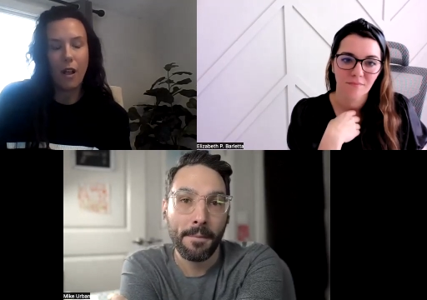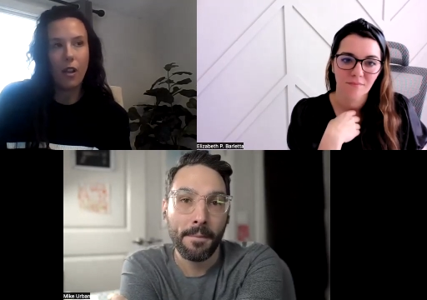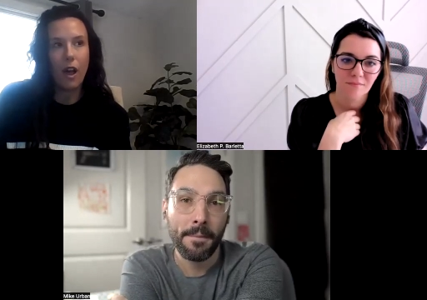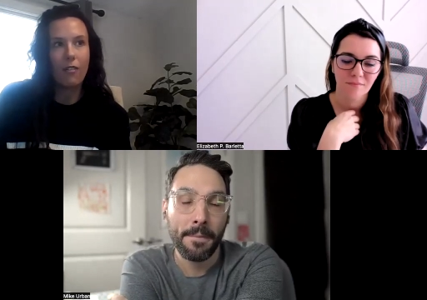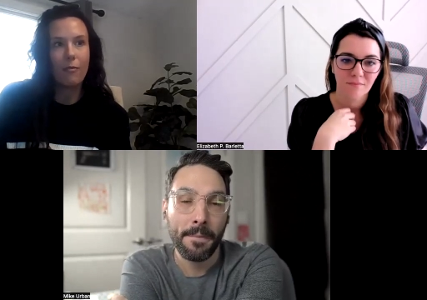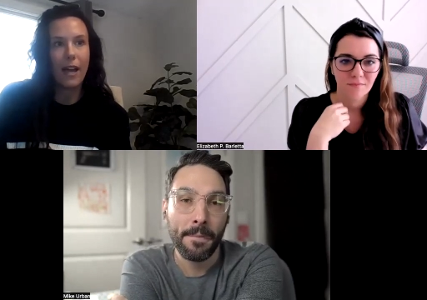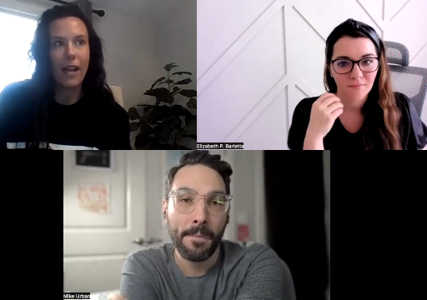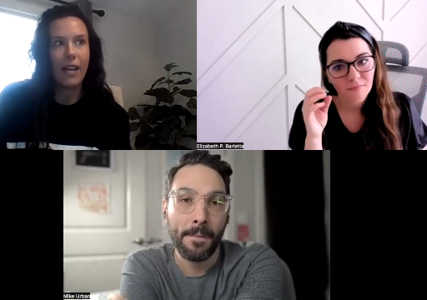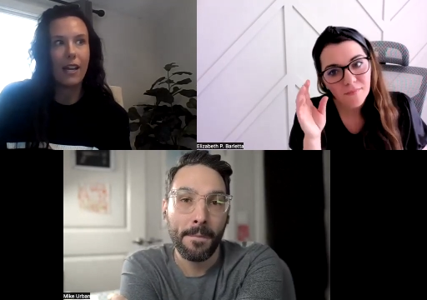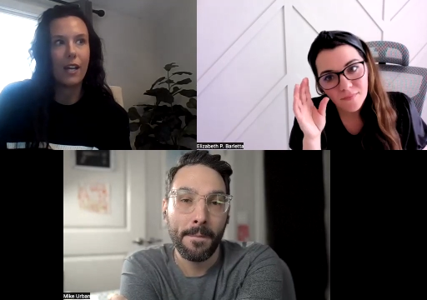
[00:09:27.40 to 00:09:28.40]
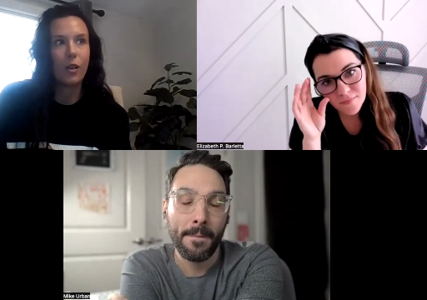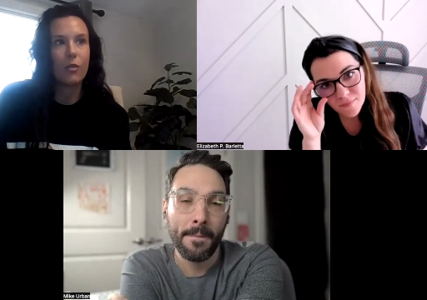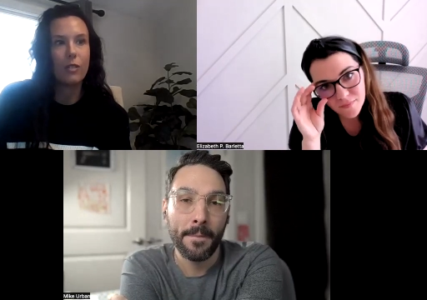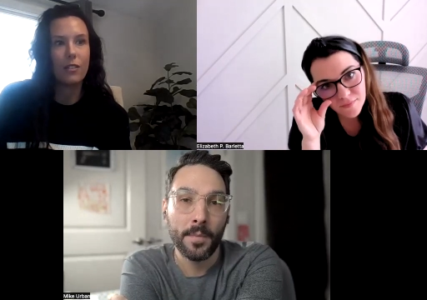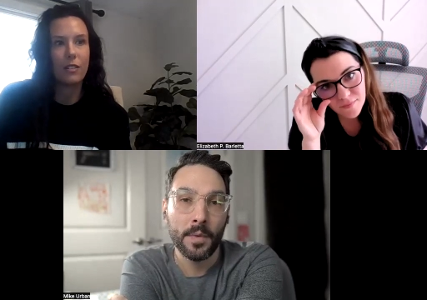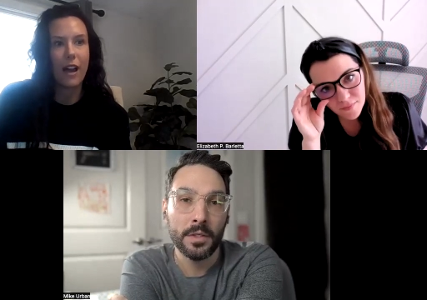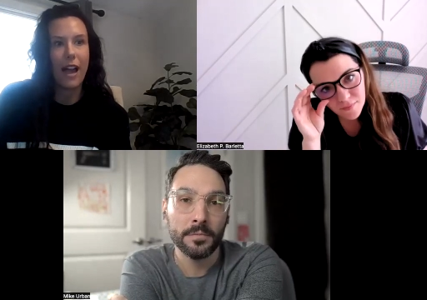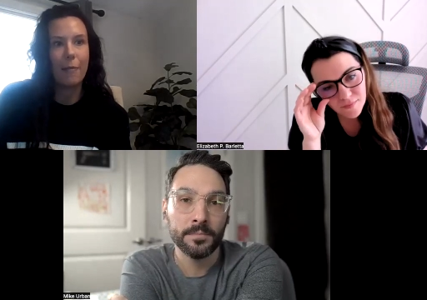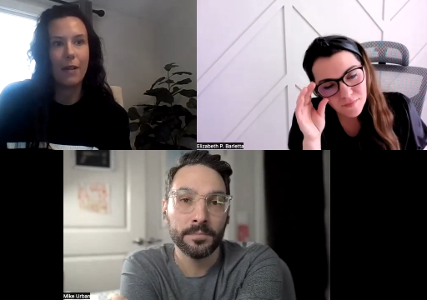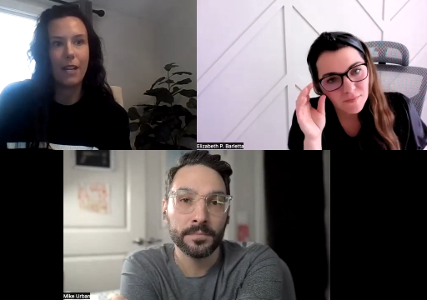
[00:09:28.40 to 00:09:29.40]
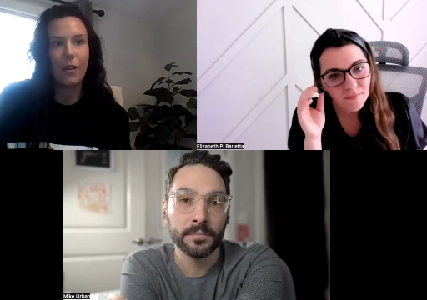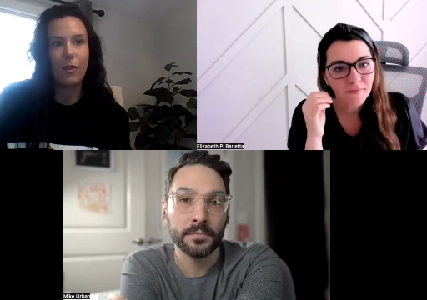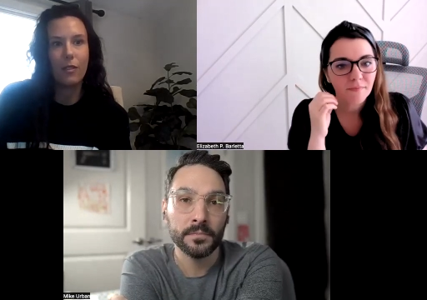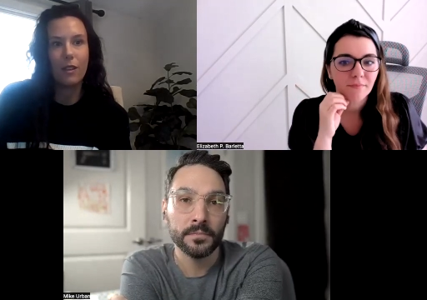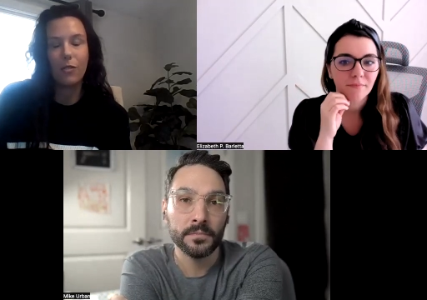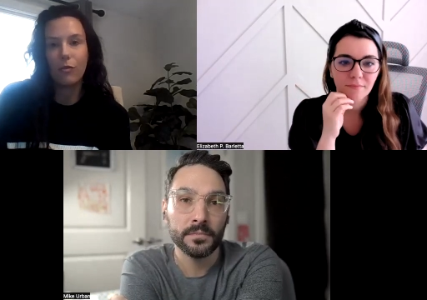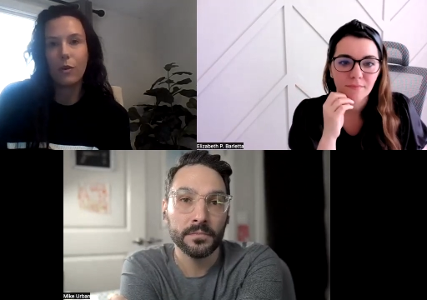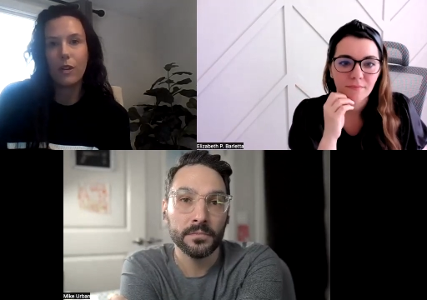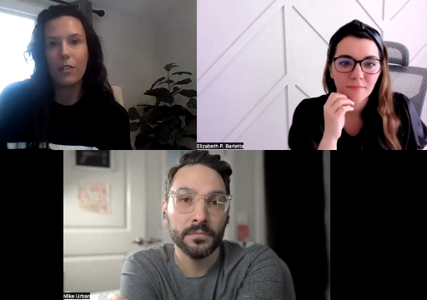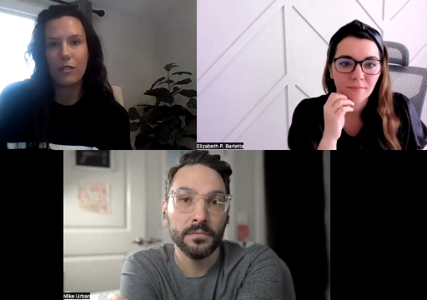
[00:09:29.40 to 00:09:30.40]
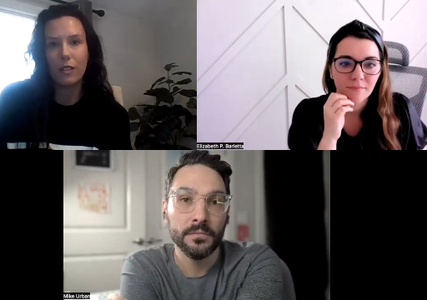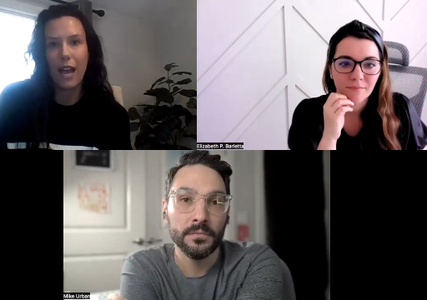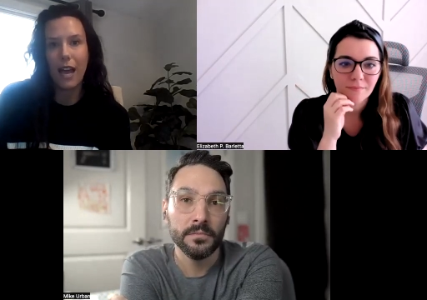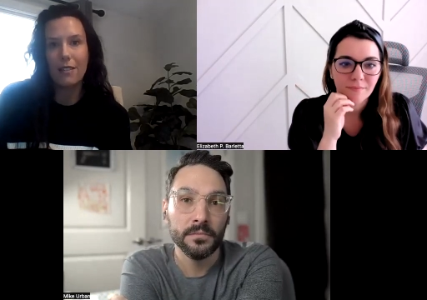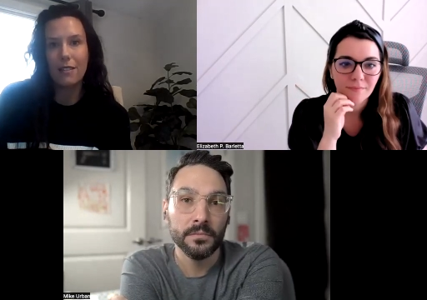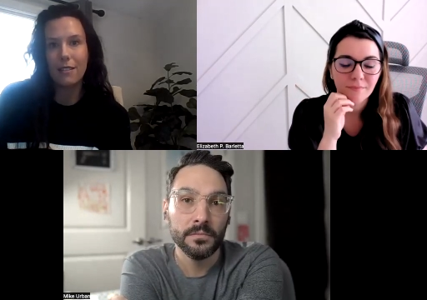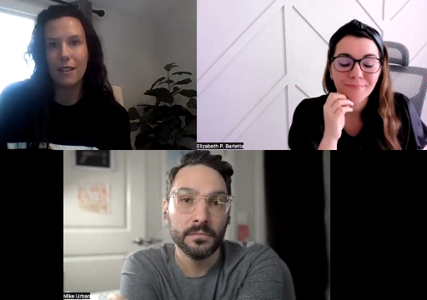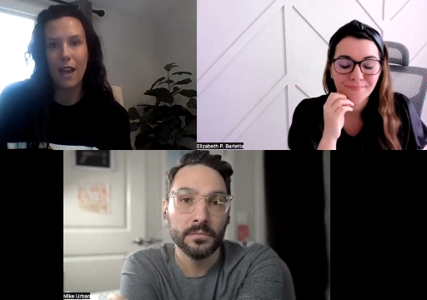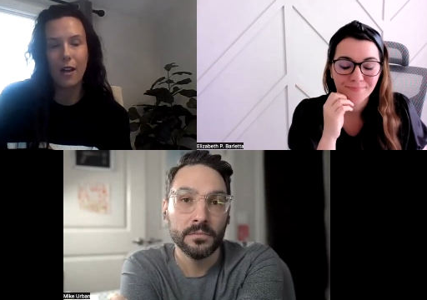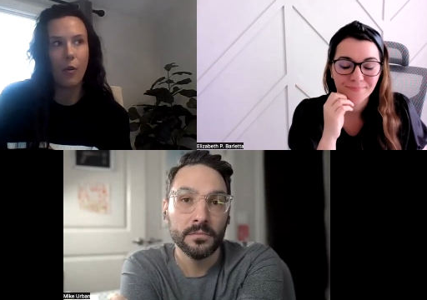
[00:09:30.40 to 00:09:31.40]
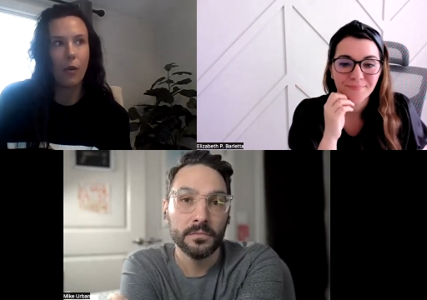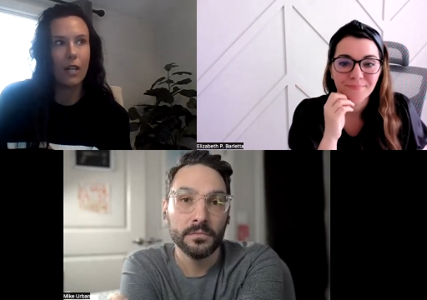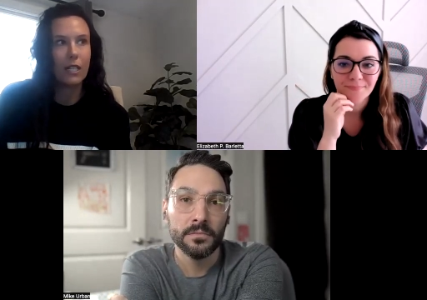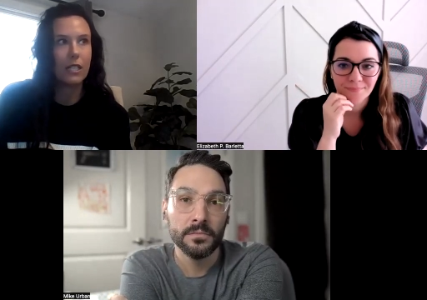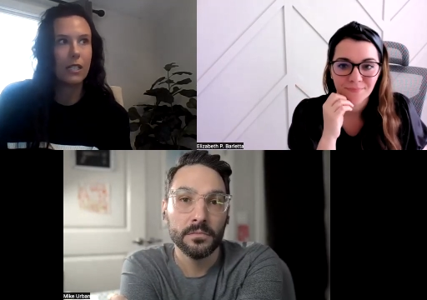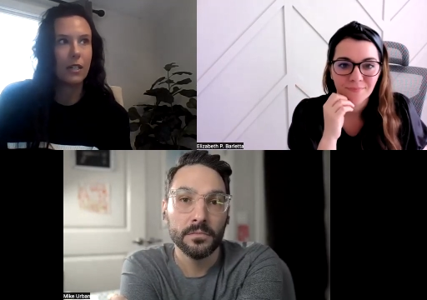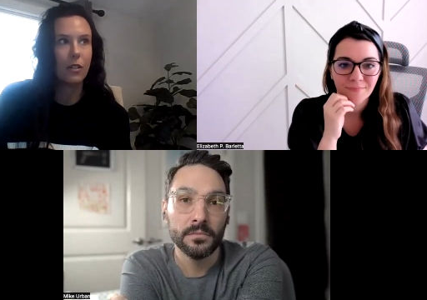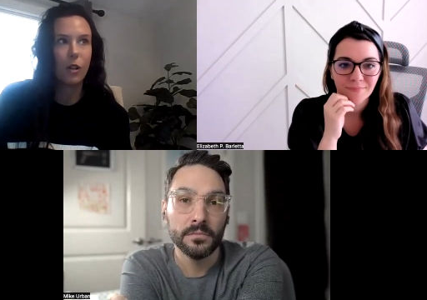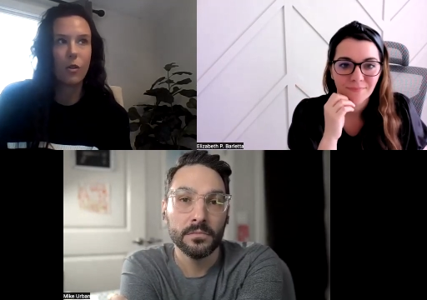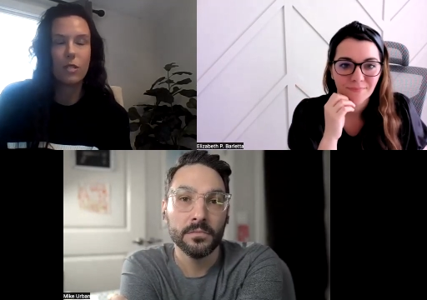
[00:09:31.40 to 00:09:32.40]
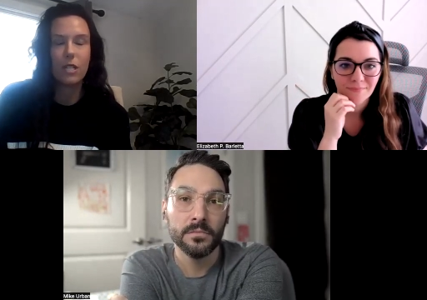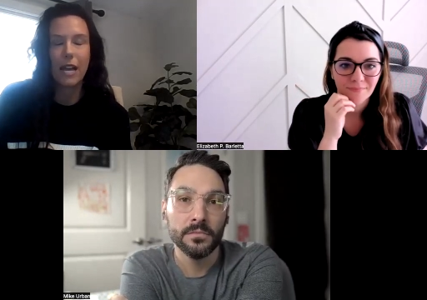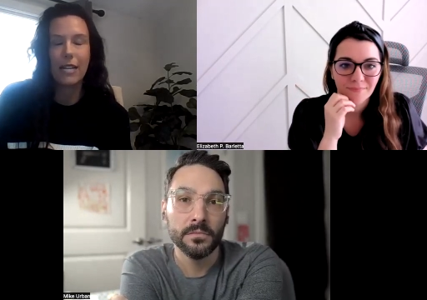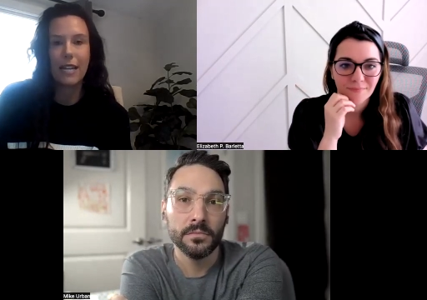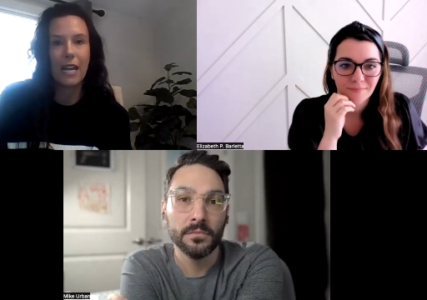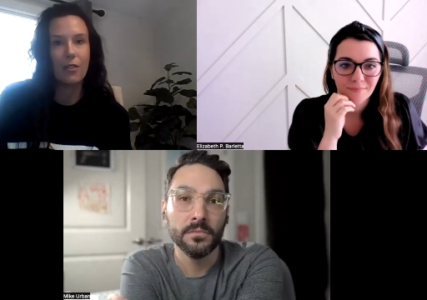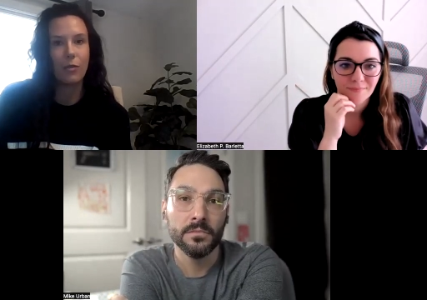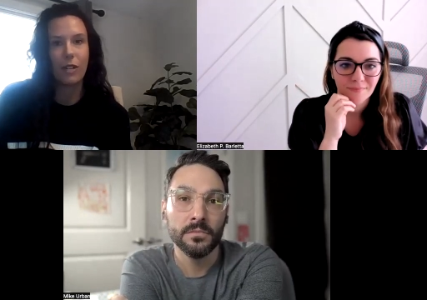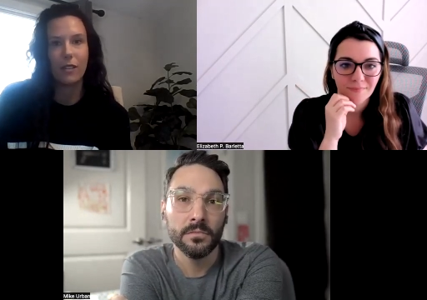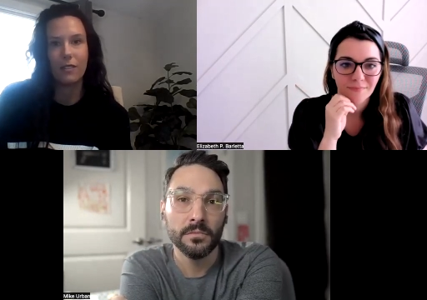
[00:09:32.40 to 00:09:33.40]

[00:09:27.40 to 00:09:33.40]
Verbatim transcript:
Speaker 1: A lot of my closings are happening within three weeks or less. I got one clear to close in nine days re-